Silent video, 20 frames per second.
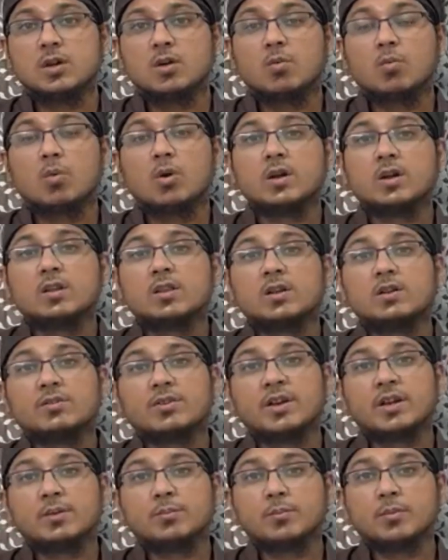What is the
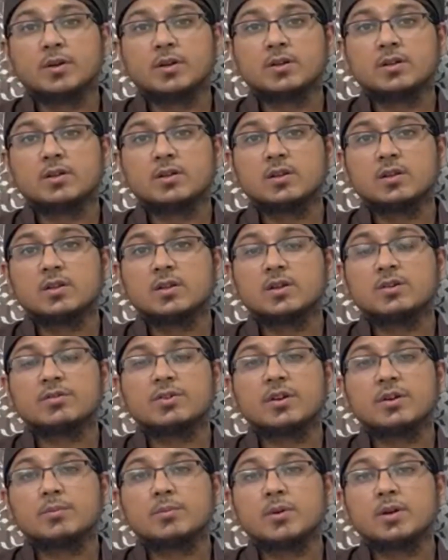treatment? The
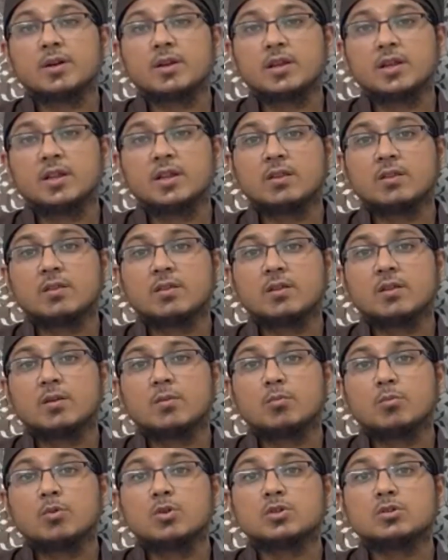treatment is
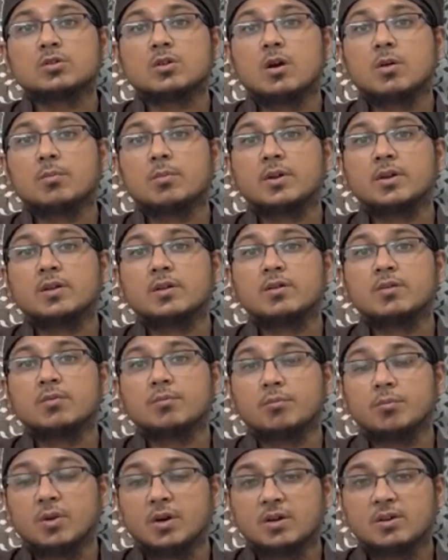most common
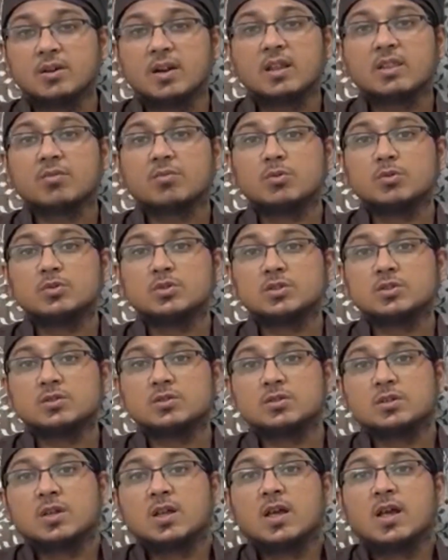blood transfusions,
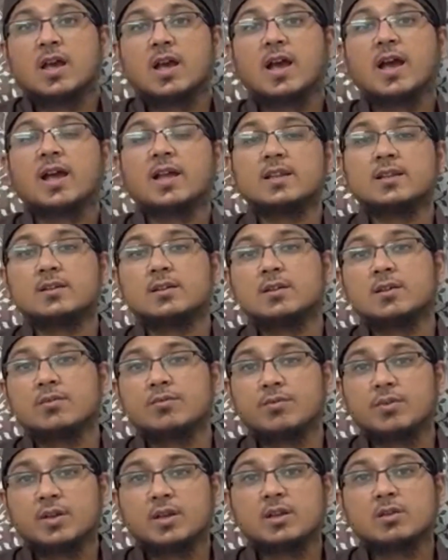and
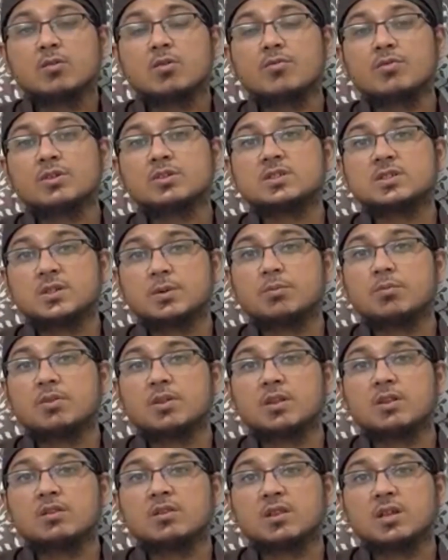we can go with stem
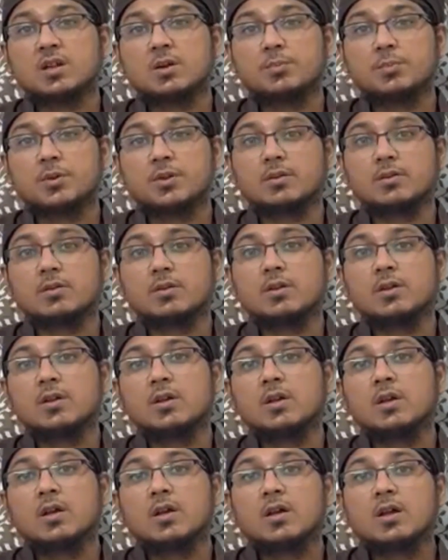cell therapies.
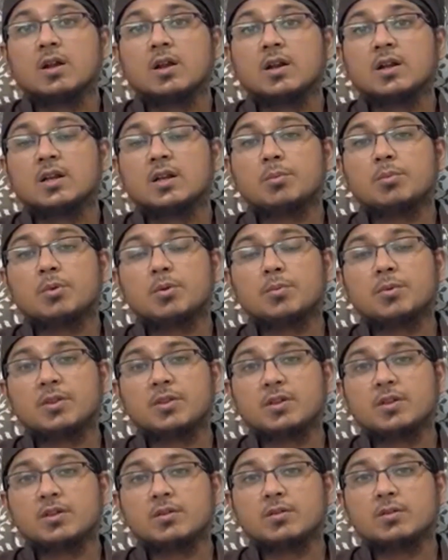
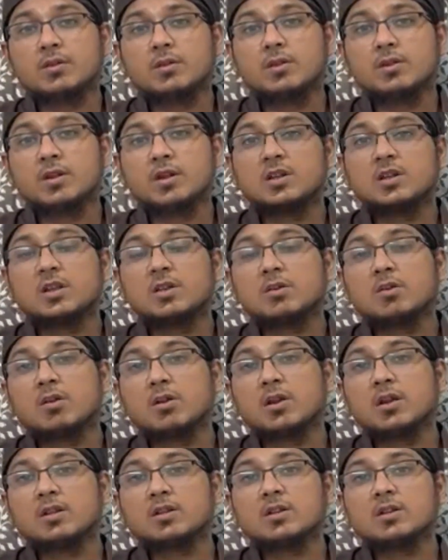WBCs, nothing called as